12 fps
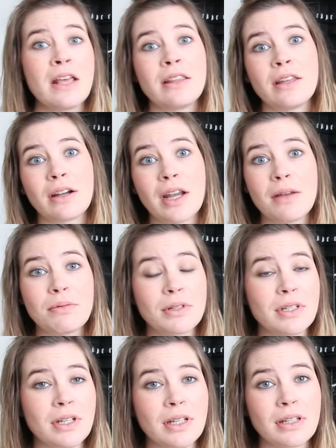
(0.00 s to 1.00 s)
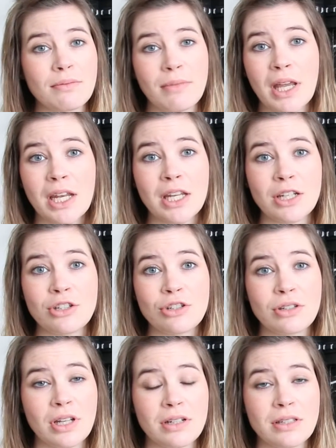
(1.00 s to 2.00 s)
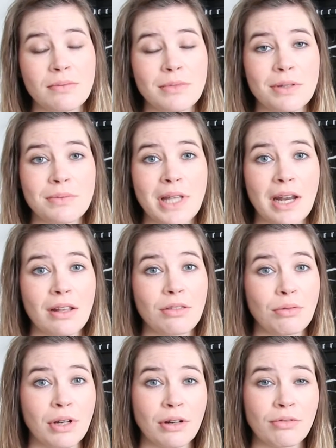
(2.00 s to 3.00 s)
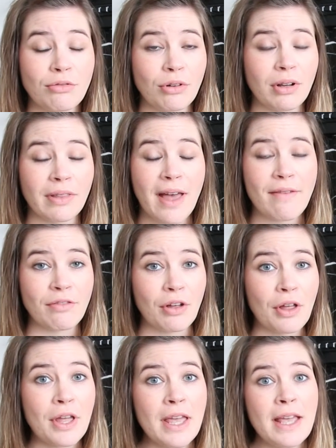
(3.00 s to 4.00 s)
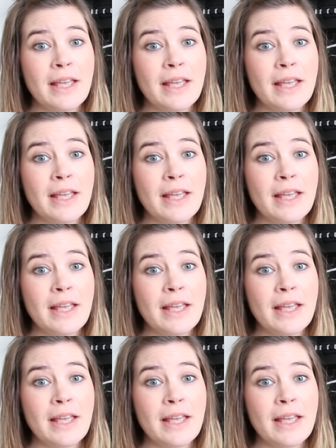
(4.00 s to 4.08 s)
they're able to manage their symptoms at a 3 or 4 level.